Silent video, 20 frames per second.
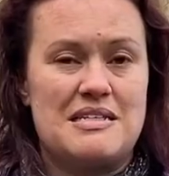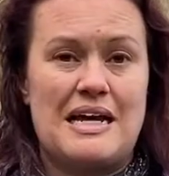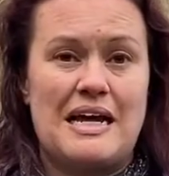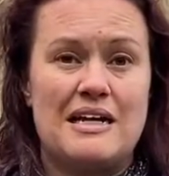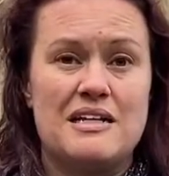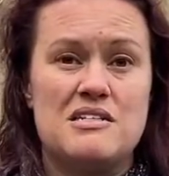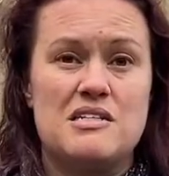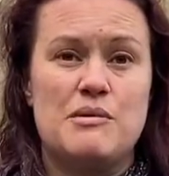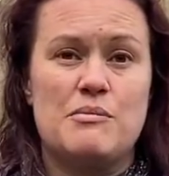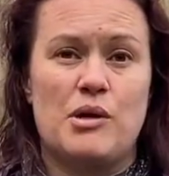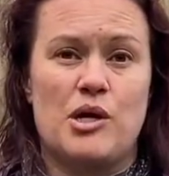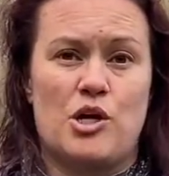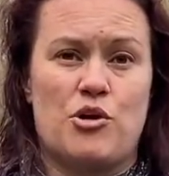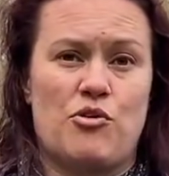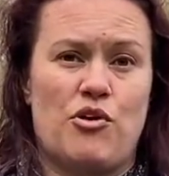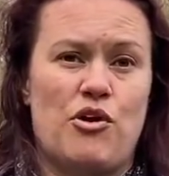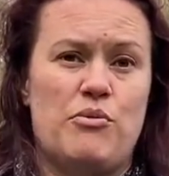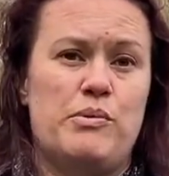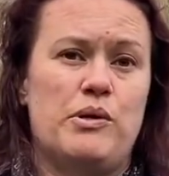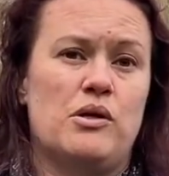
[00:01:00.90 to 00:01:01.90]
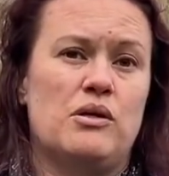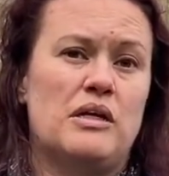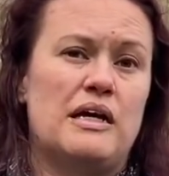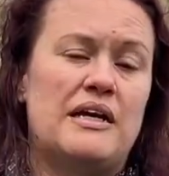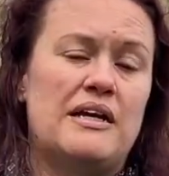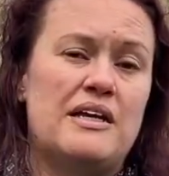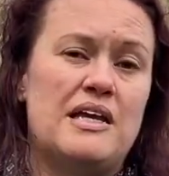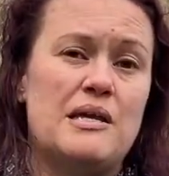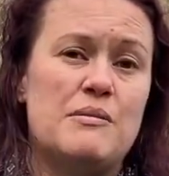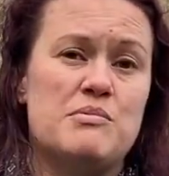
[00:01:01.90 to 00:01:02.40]
antimicrobial
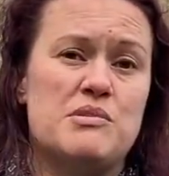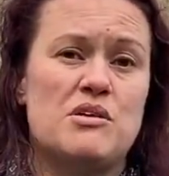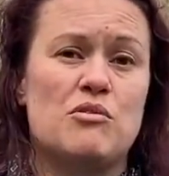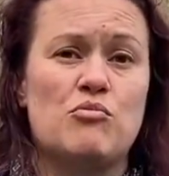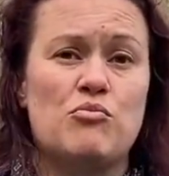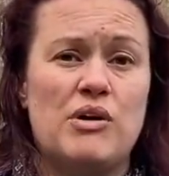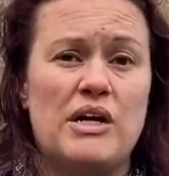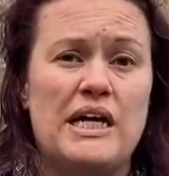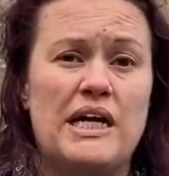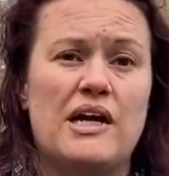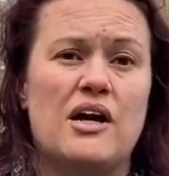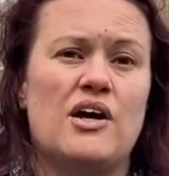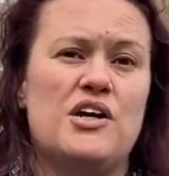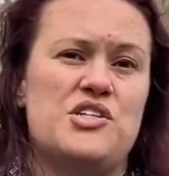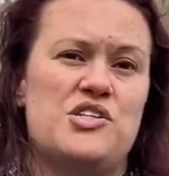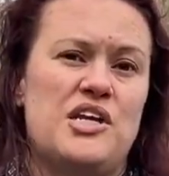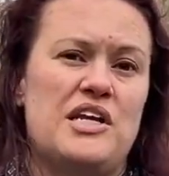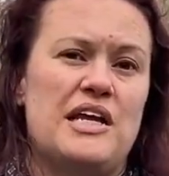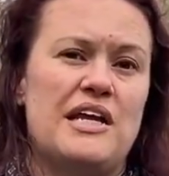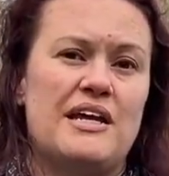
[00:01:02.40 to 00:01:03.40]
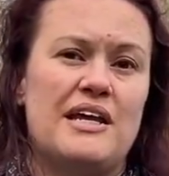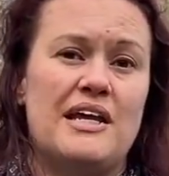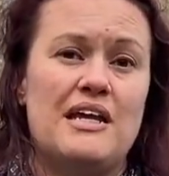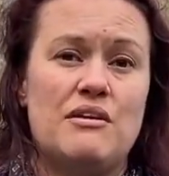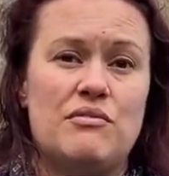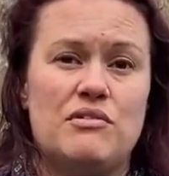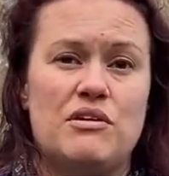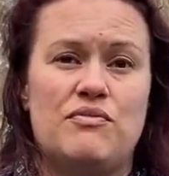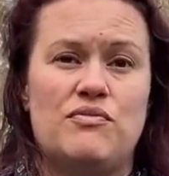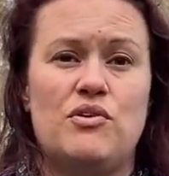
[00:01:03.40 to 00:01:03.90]
and keeps it really hygienic,
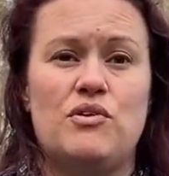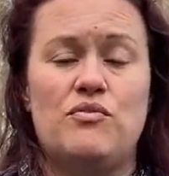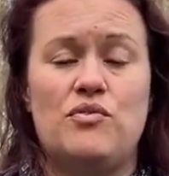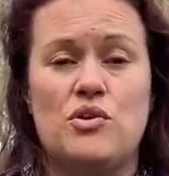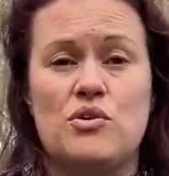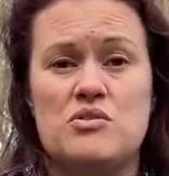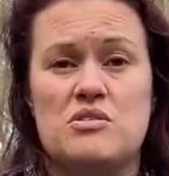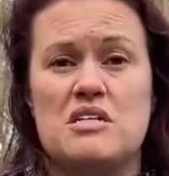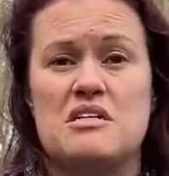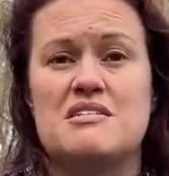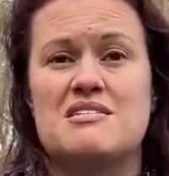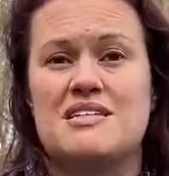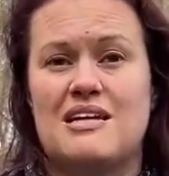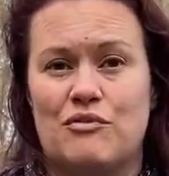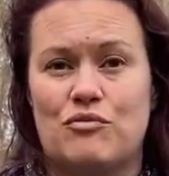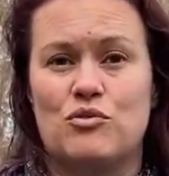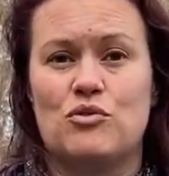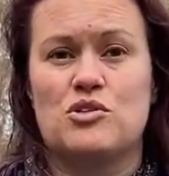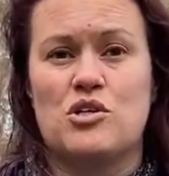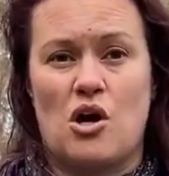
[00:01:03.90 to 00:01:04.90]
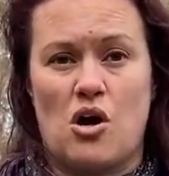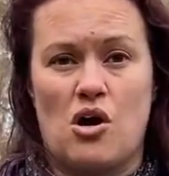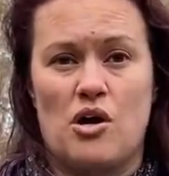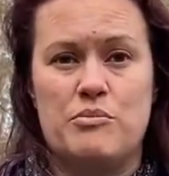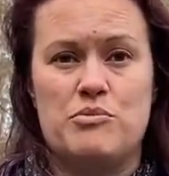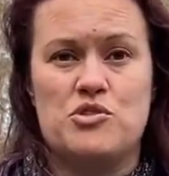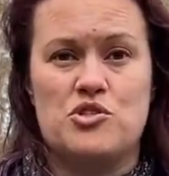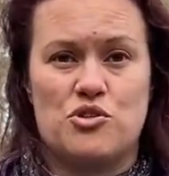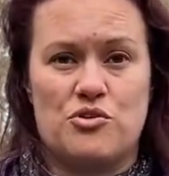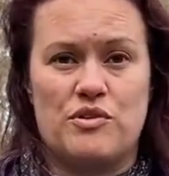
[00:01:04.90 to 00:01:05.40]
even if you've used it several
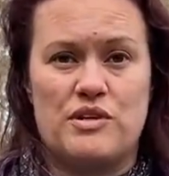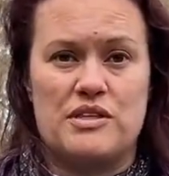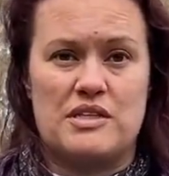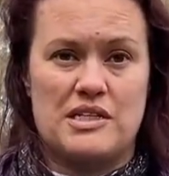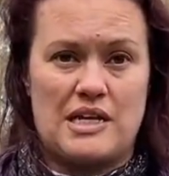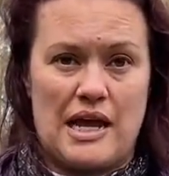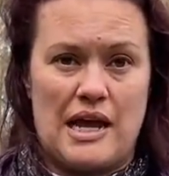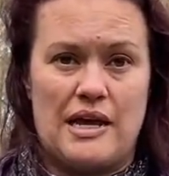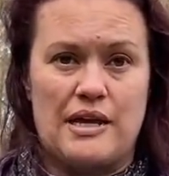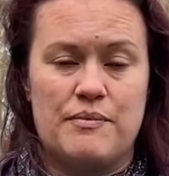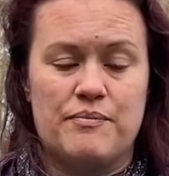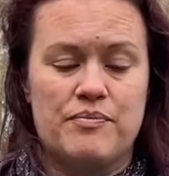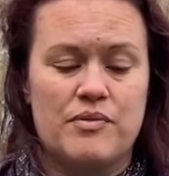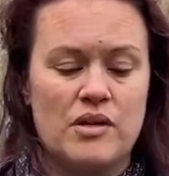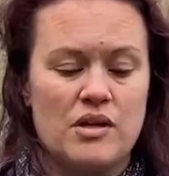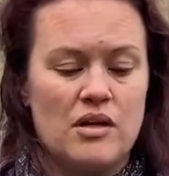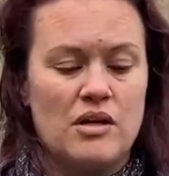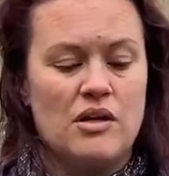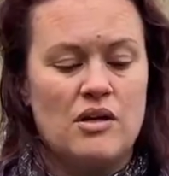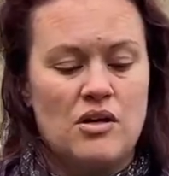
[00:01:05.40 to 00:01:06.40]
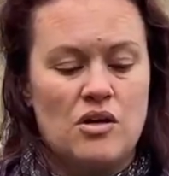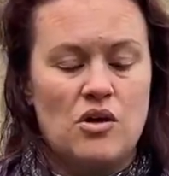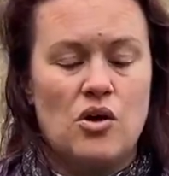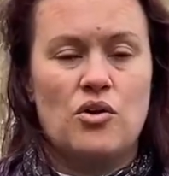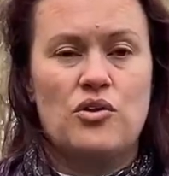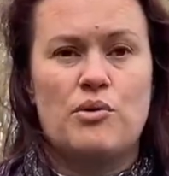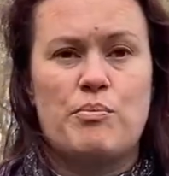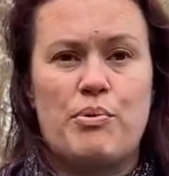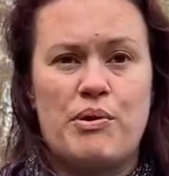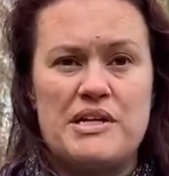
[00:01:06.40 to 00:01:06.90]
times during the day.
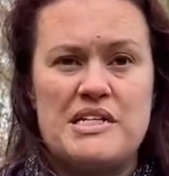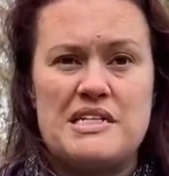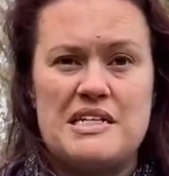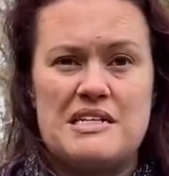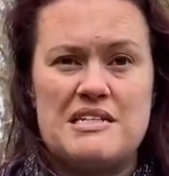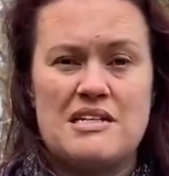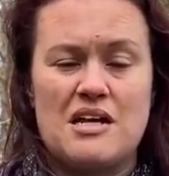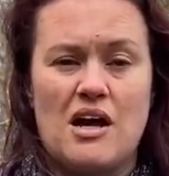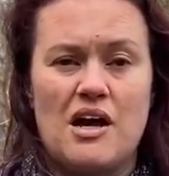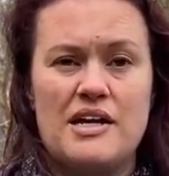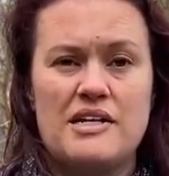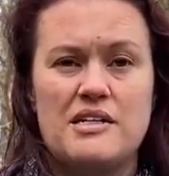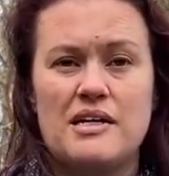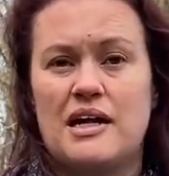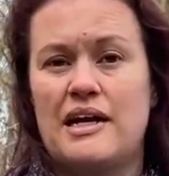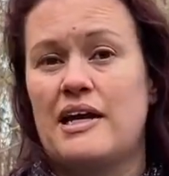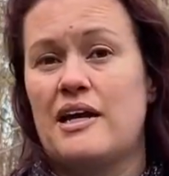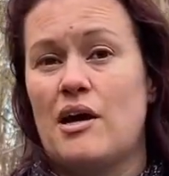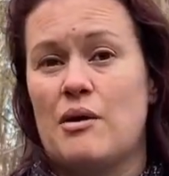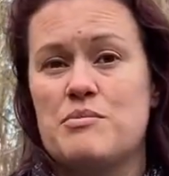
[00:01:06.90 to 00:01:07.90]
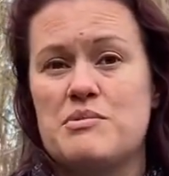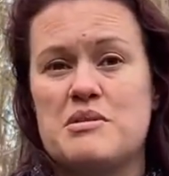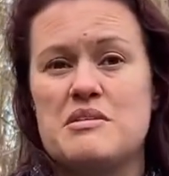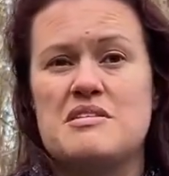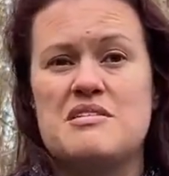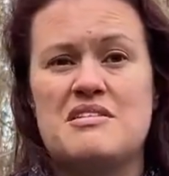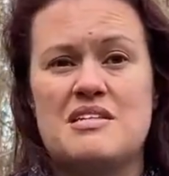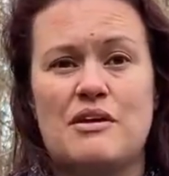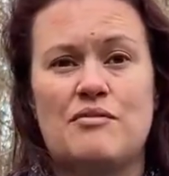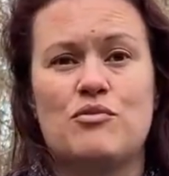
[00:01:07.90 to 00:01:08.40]
On the printed side, and it comes in
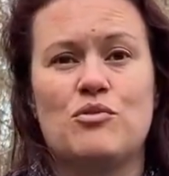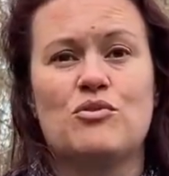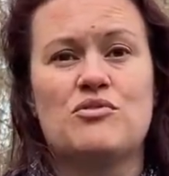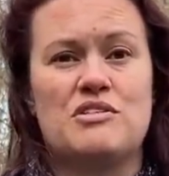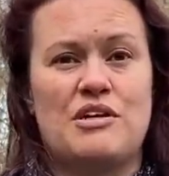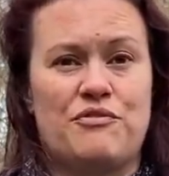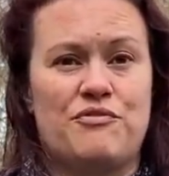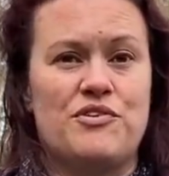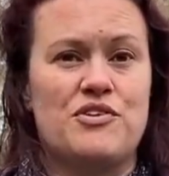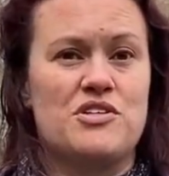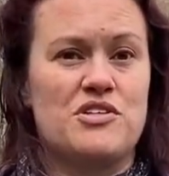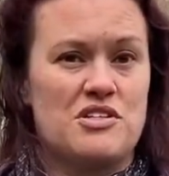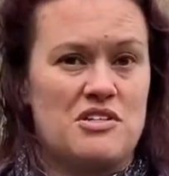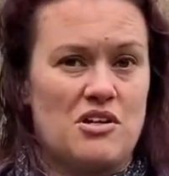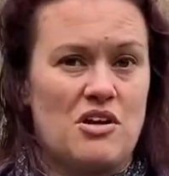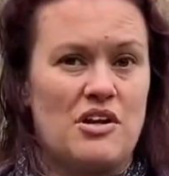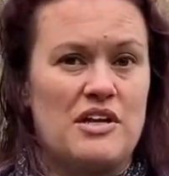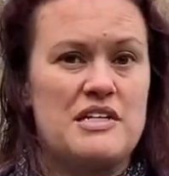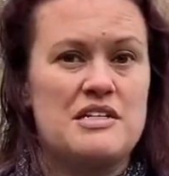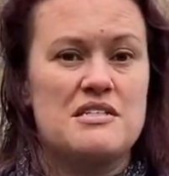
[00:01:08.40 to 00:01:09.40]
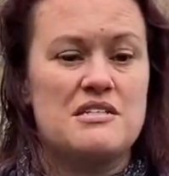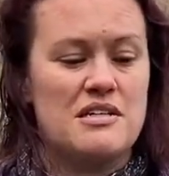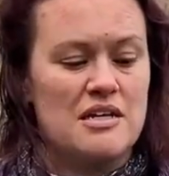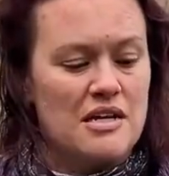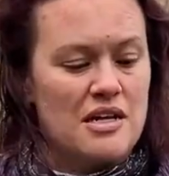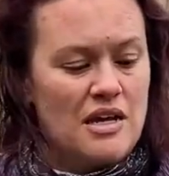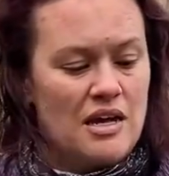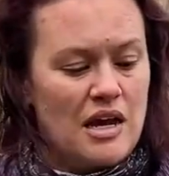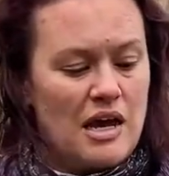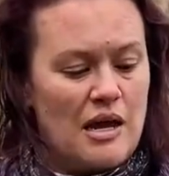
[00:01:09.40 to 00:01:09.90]
several different designs,
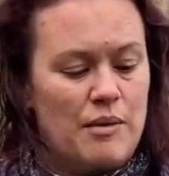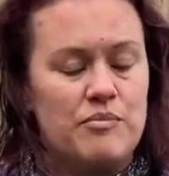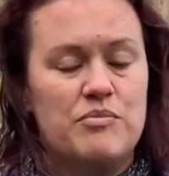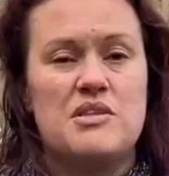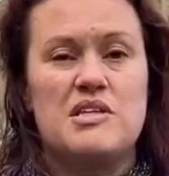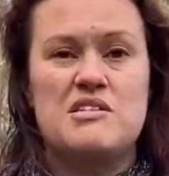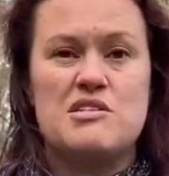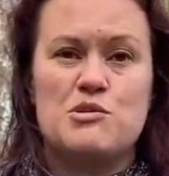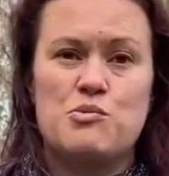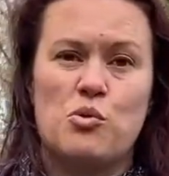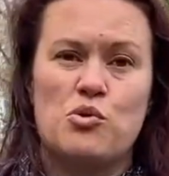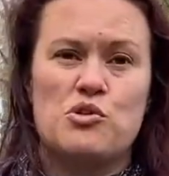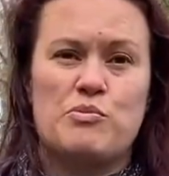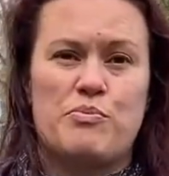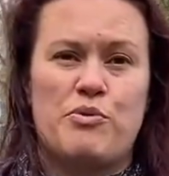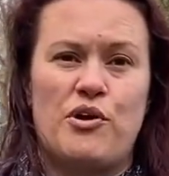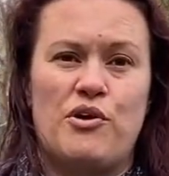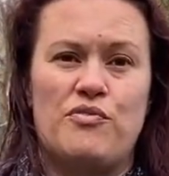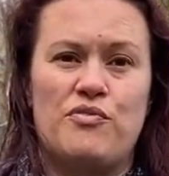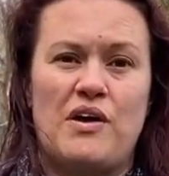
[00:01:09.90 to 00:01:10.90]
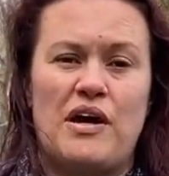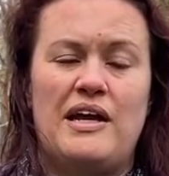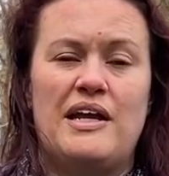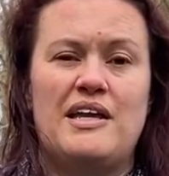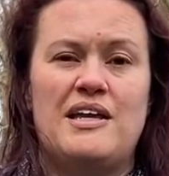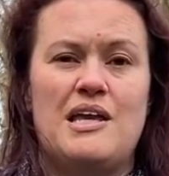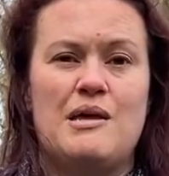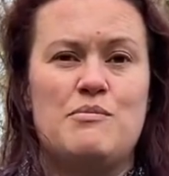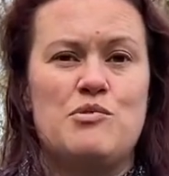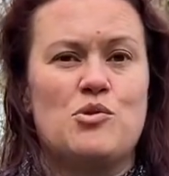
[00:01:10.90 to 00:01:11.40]
this is waterproof and it
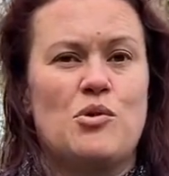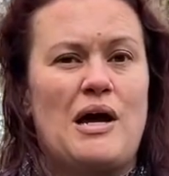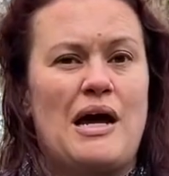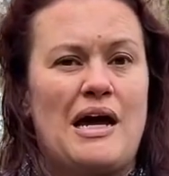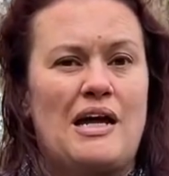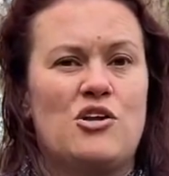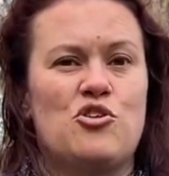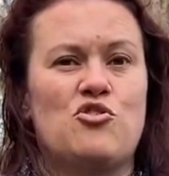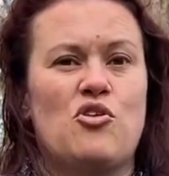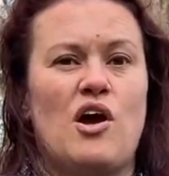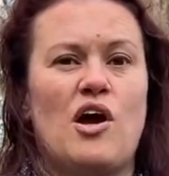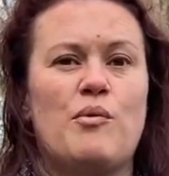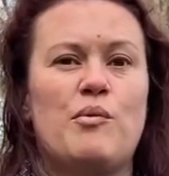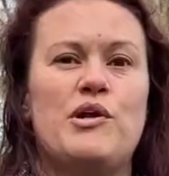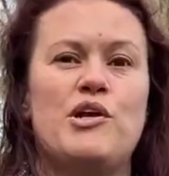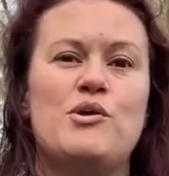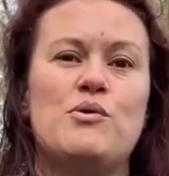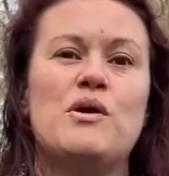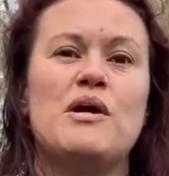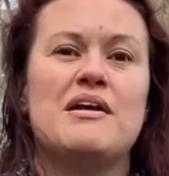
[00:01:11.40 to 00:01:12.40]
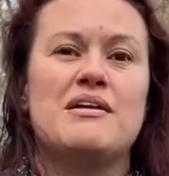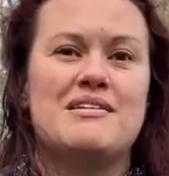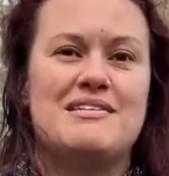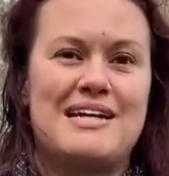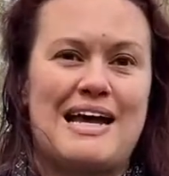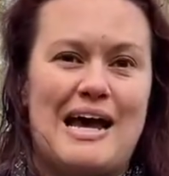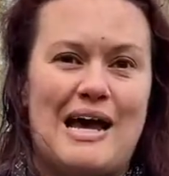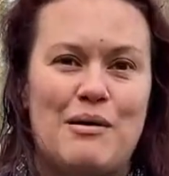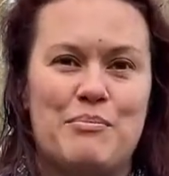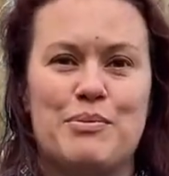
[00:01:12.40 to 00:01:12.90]
keeps your hand dry when you
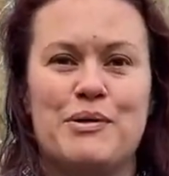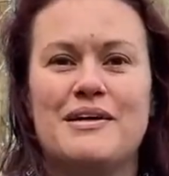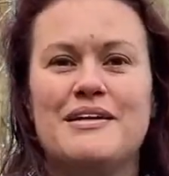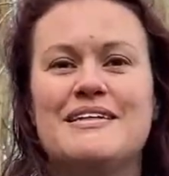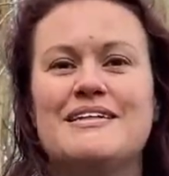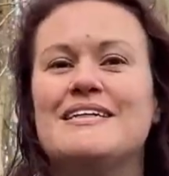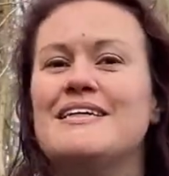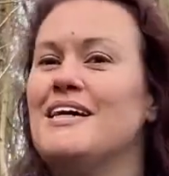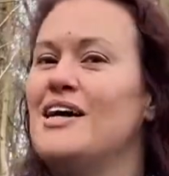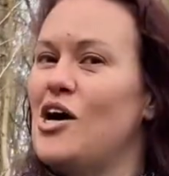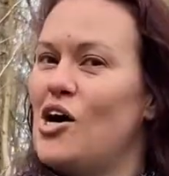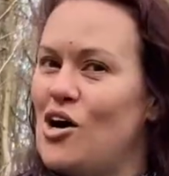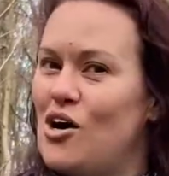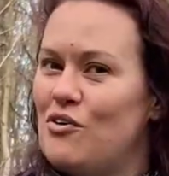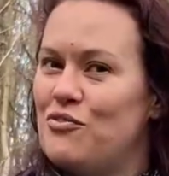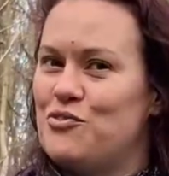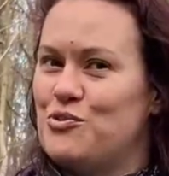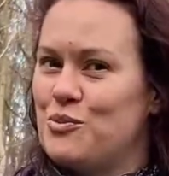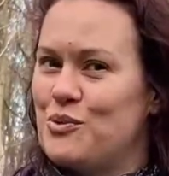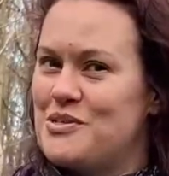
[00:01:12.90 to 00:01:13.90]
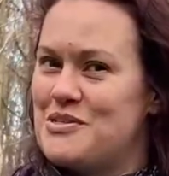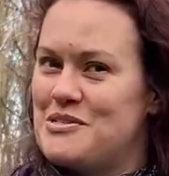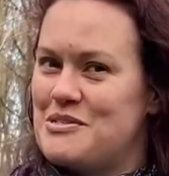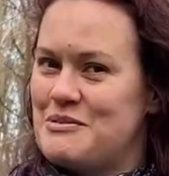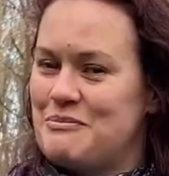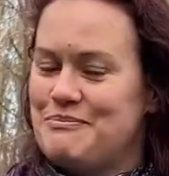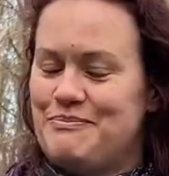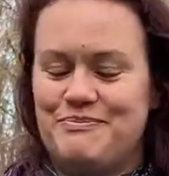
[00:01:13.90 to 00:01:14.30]
dab afterwards.